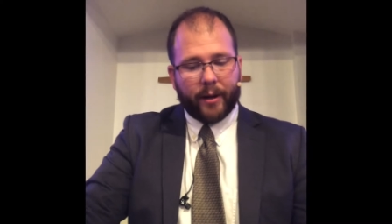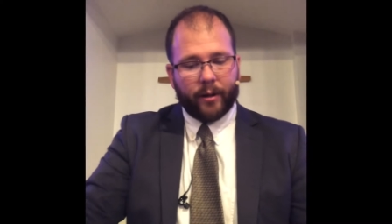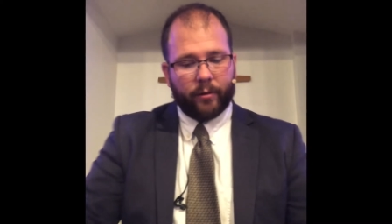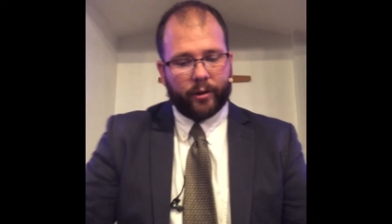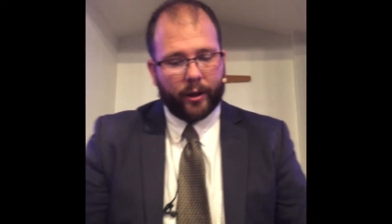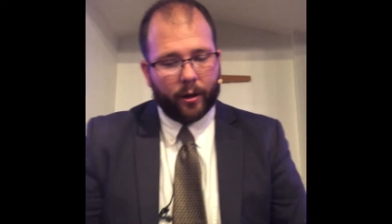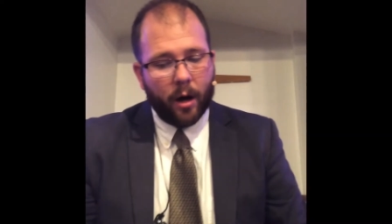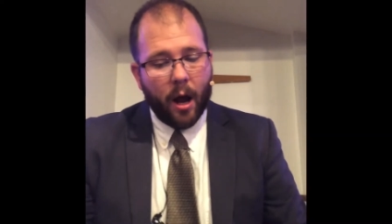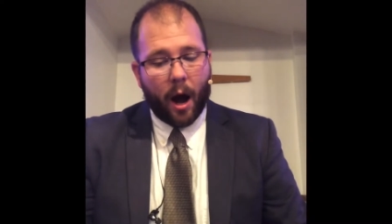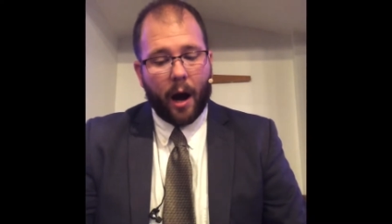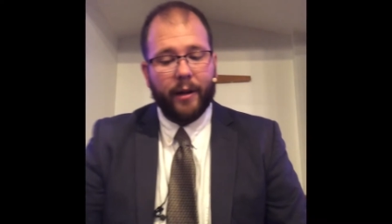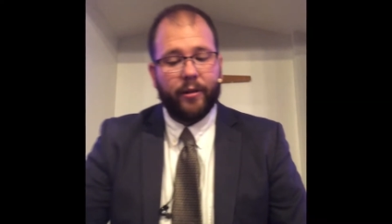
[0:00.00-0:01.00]

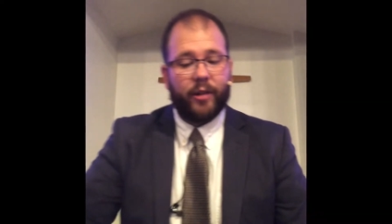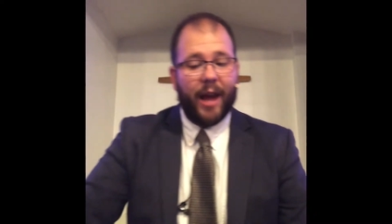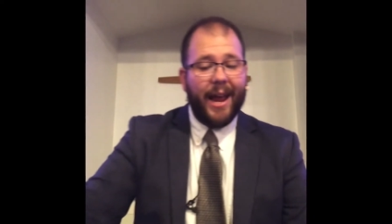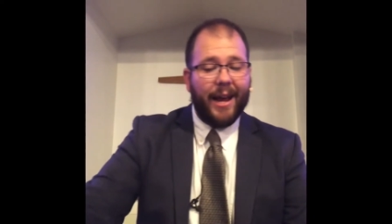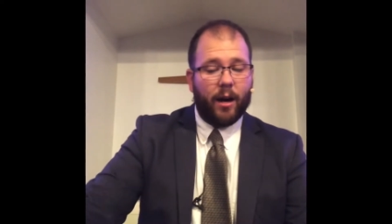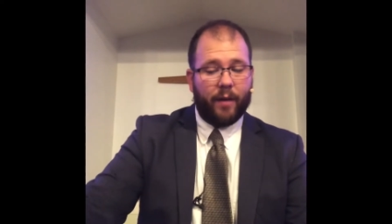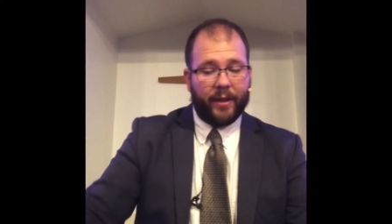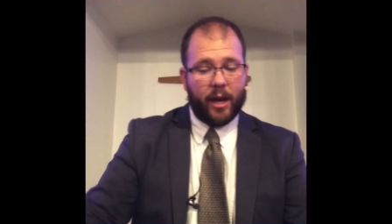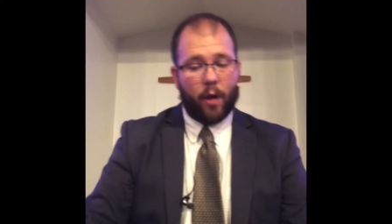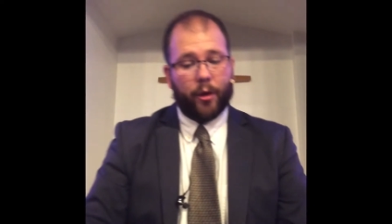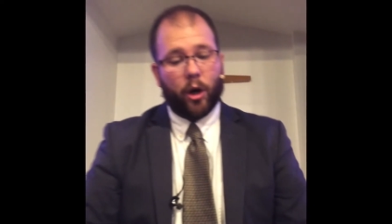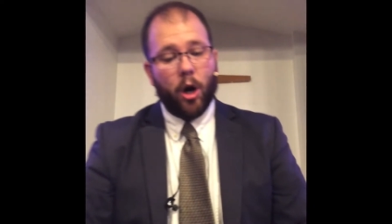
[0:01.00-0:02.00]
consider Isaiah and the
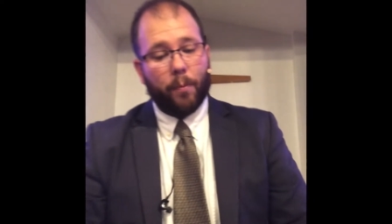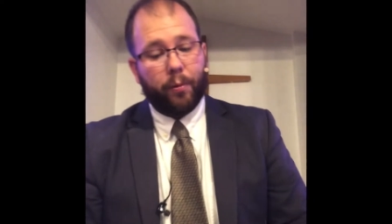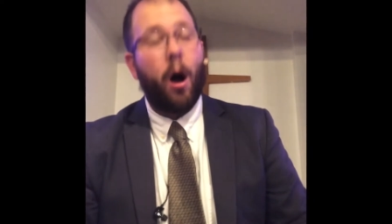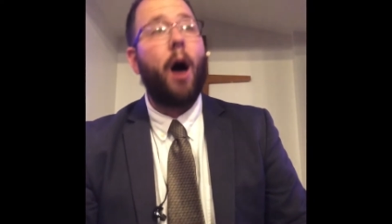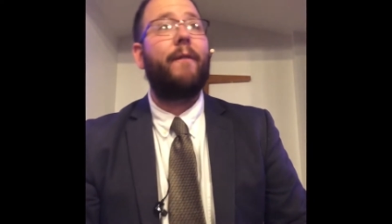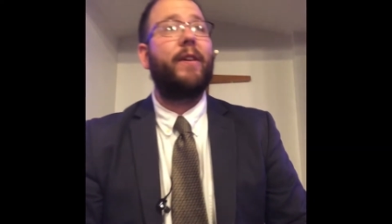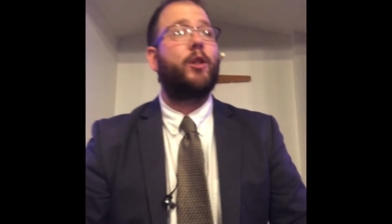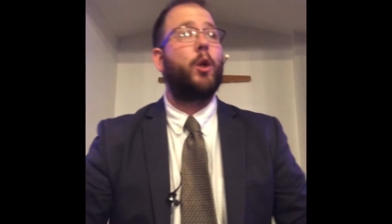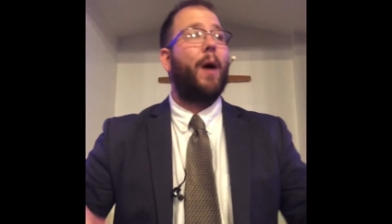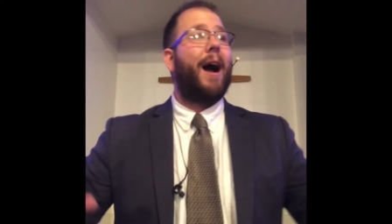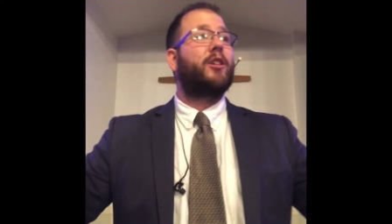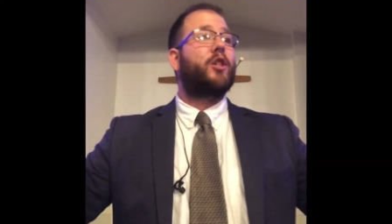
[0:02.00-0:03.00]
other prophets
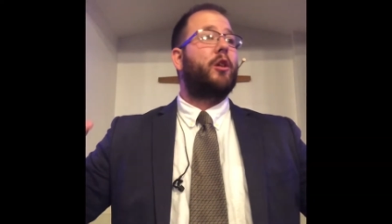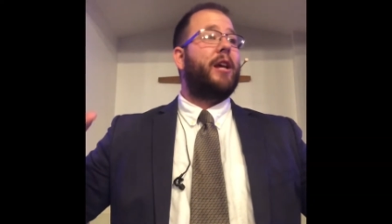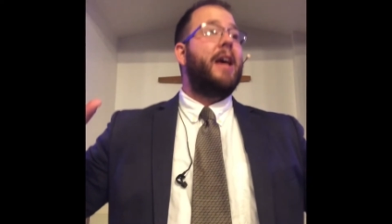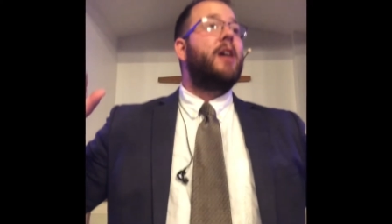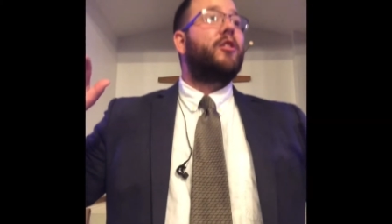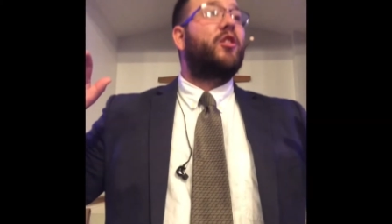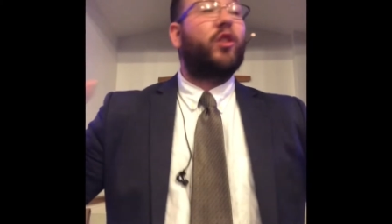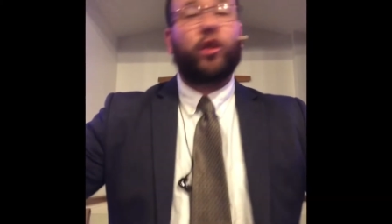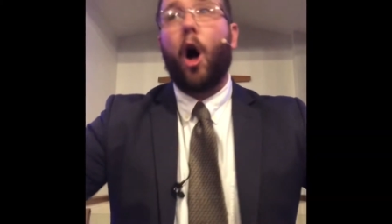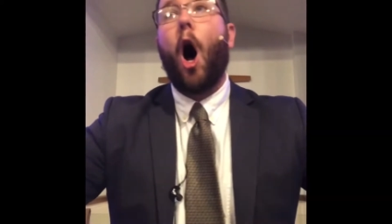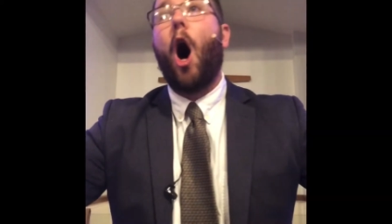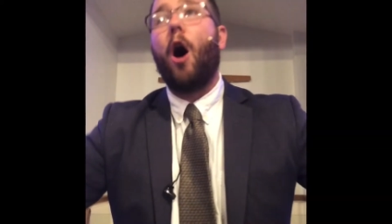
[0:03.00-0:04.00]
who actually
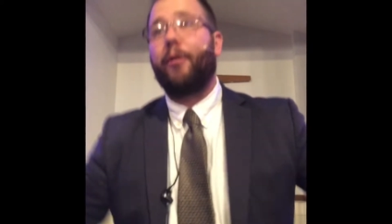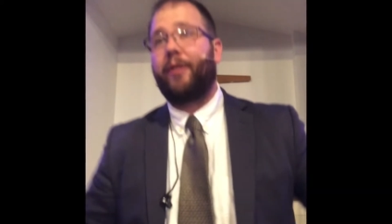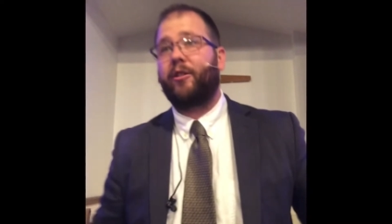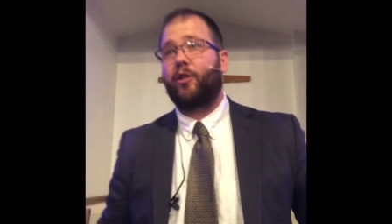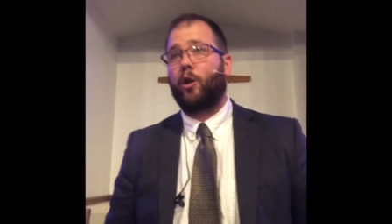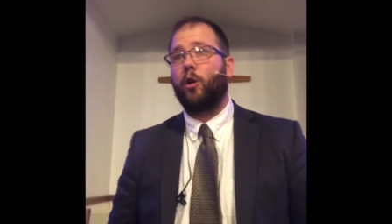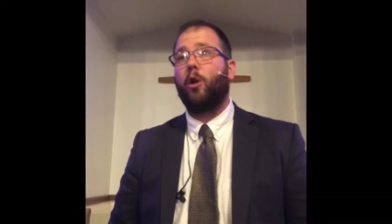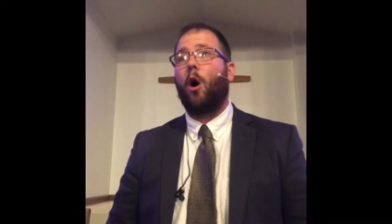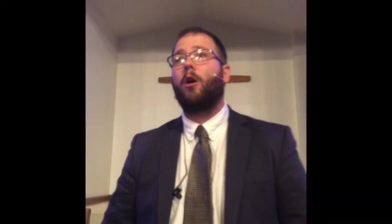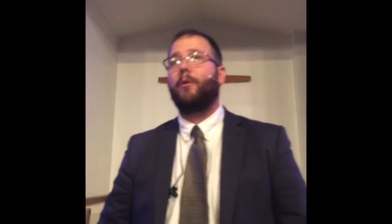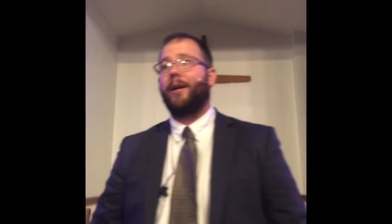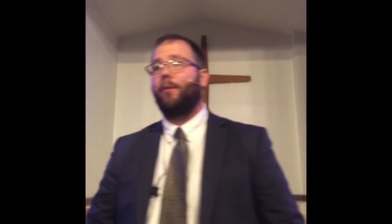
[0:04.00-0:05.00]
saw this
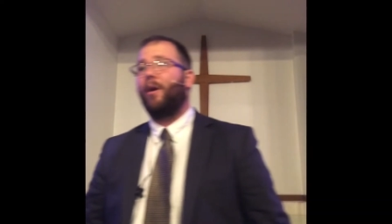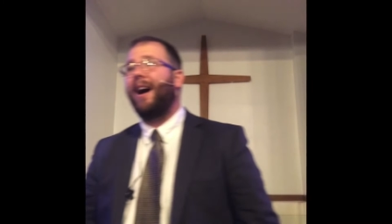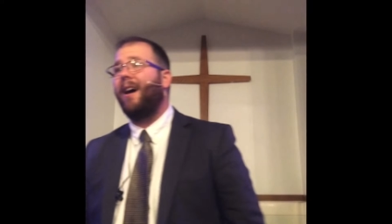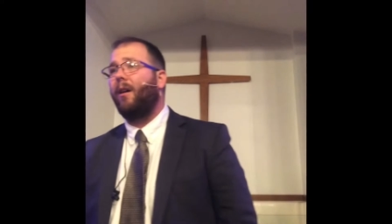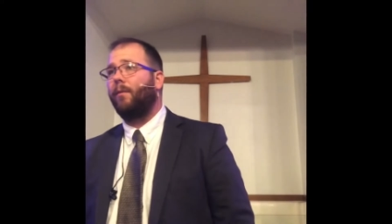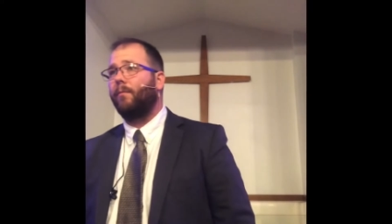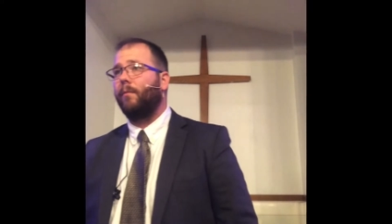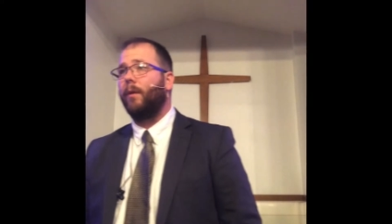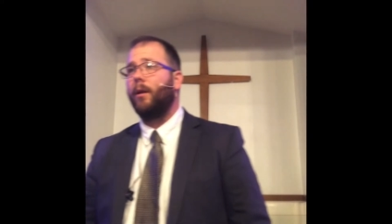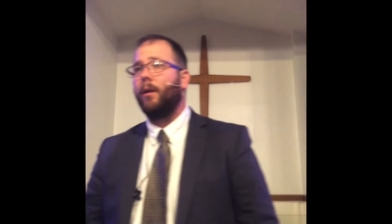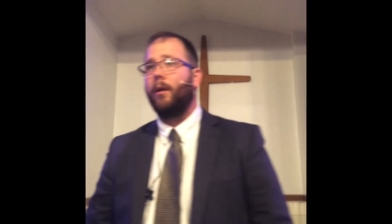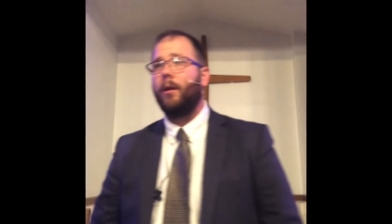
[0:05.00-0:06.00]
glory realm,
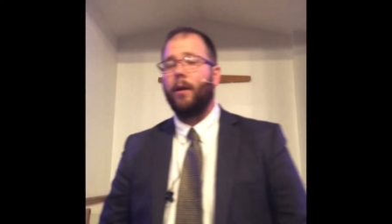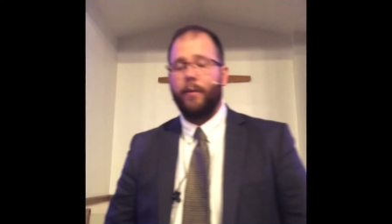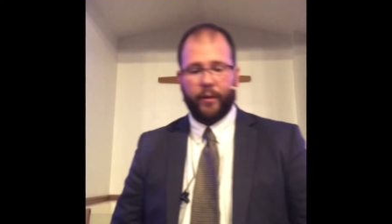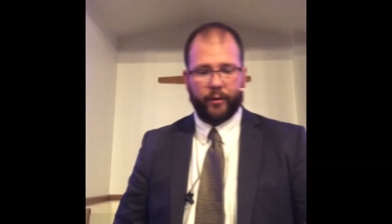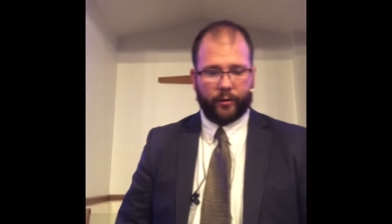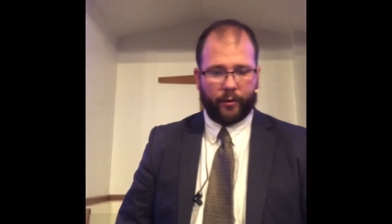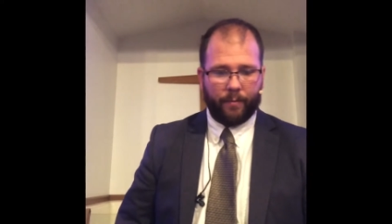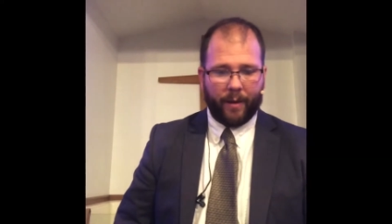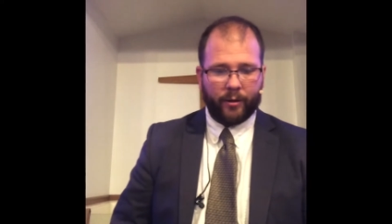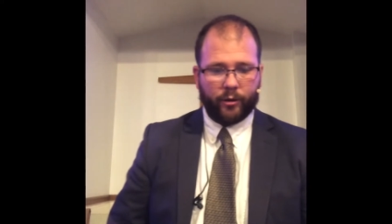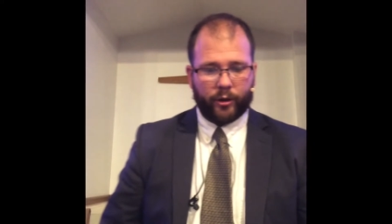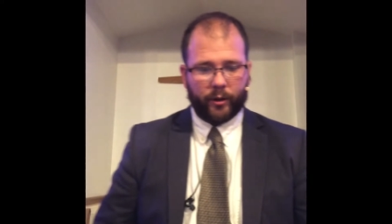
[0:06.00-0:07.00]
this
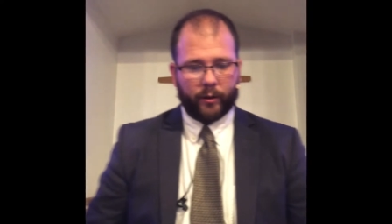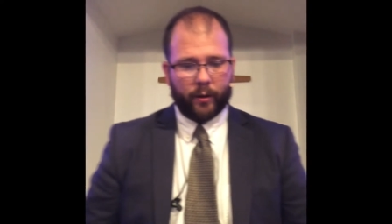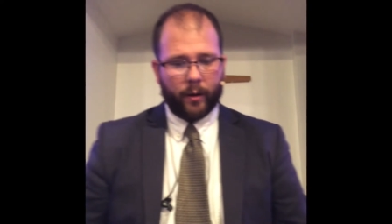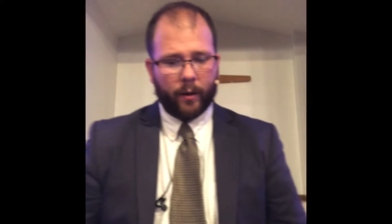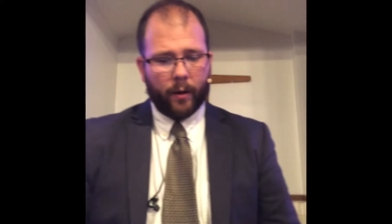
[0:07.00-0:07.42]
dimension.